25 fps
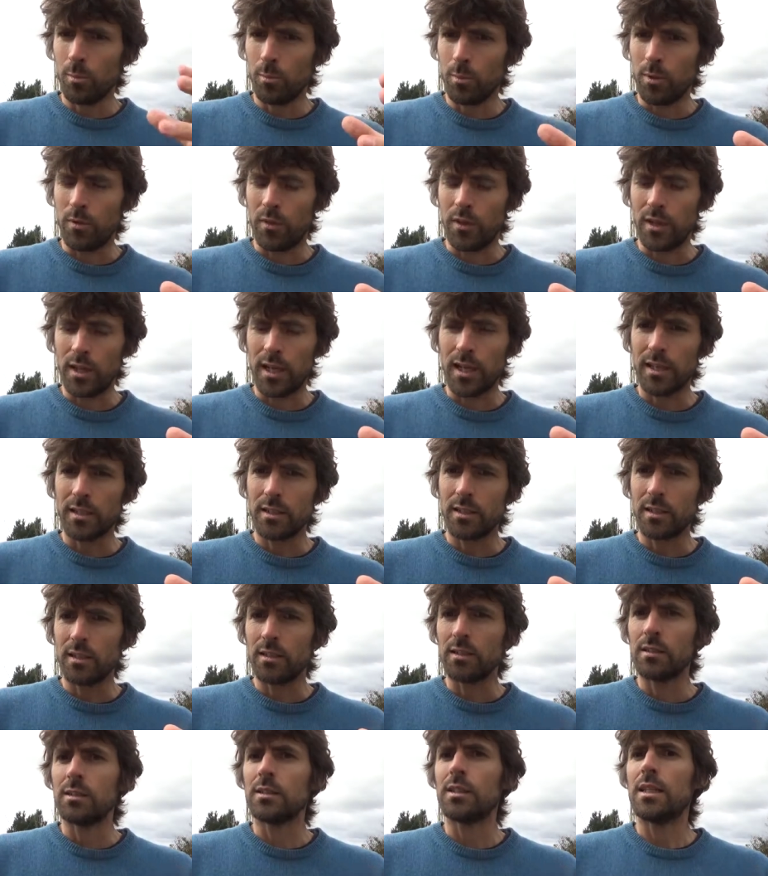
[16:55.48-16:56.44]
But the
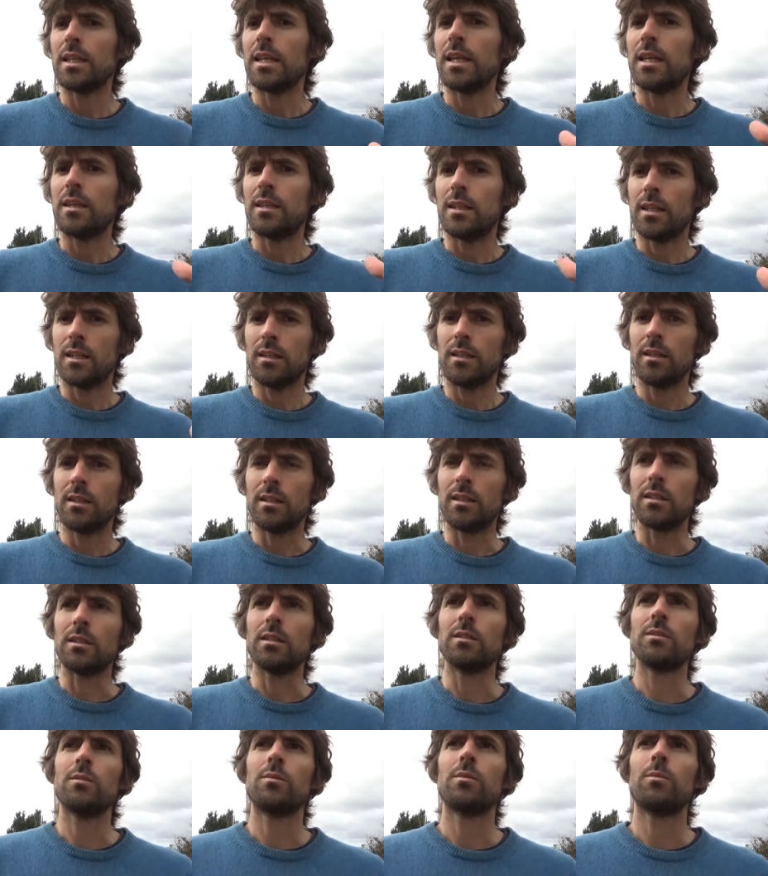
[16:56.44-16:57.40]
idea in
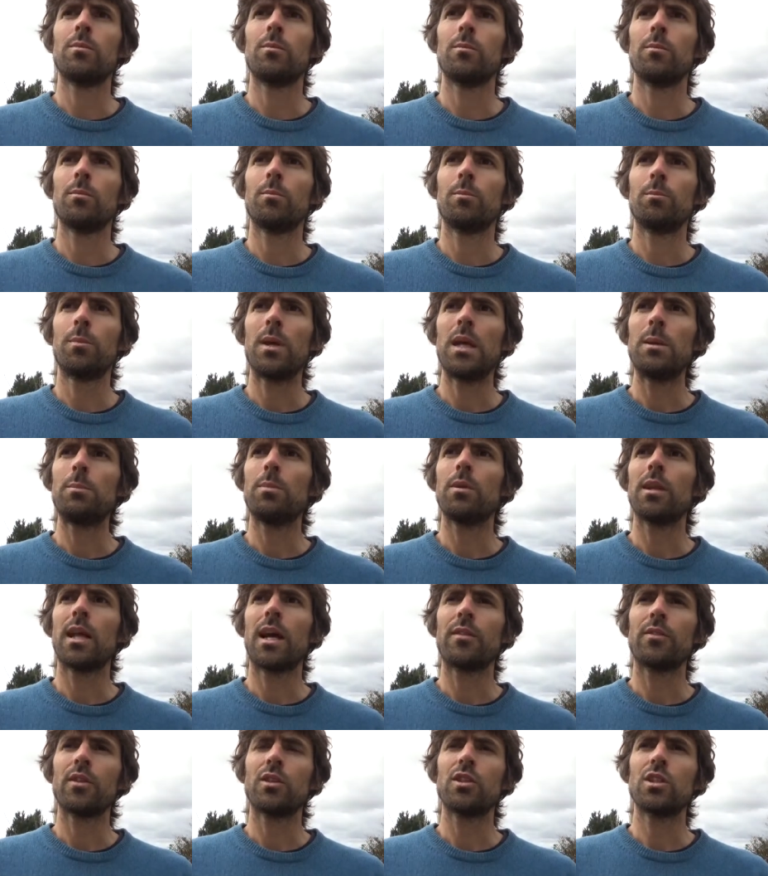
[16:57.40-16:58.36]
India, people
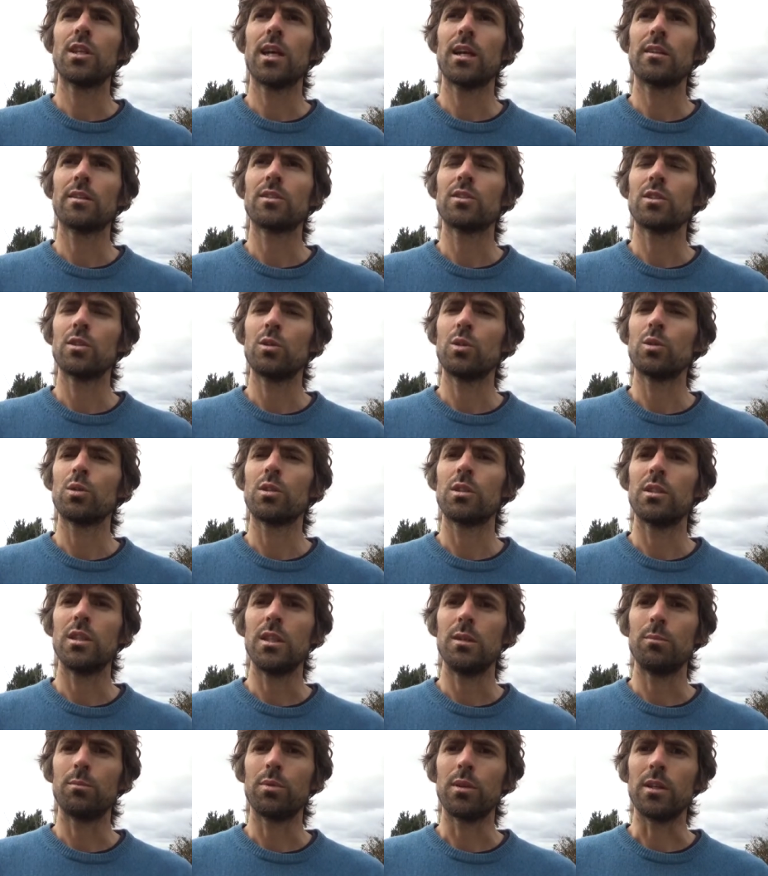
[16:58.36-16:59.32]
had the chance to look
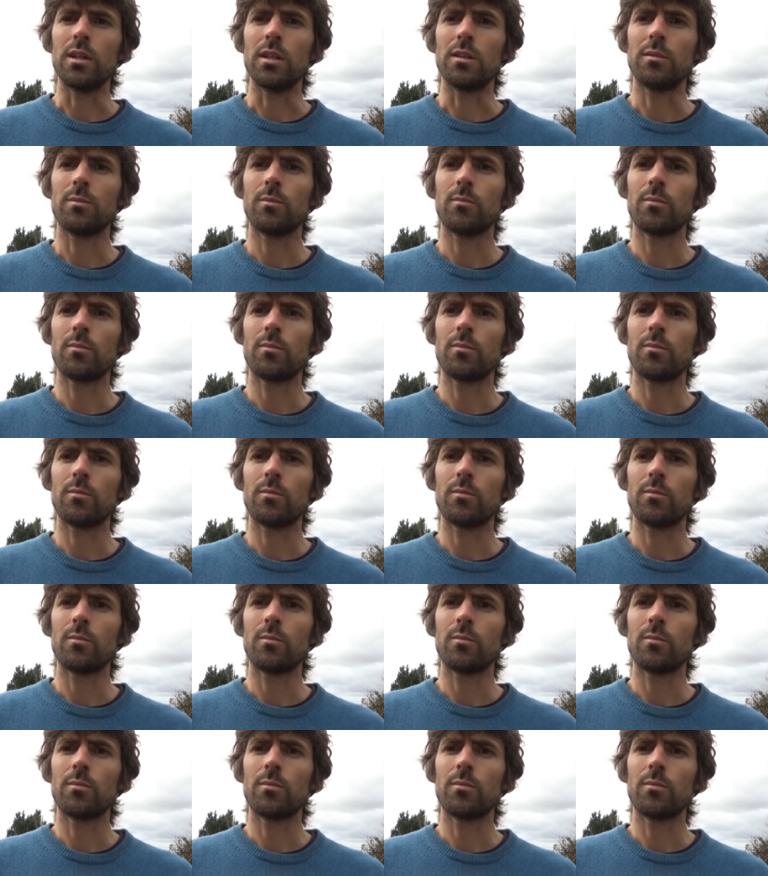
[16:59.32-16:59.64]
deeply,